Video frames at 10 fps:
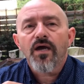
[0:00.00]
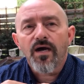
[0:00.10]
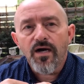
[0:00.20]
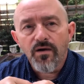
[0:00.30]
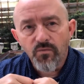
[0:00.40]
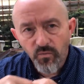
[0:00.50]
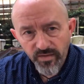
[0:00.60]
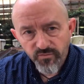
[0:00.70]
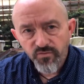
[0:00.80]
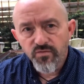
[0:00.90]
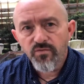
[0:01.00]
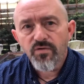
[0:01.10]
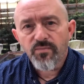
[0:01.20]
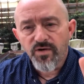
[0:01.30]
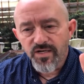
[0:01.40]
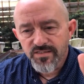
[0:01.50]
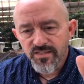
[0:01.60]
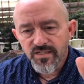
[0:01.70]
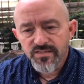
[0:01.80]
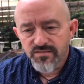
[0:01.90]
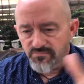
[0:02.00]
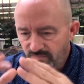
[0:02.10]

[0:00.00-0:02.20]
uh, went through a process,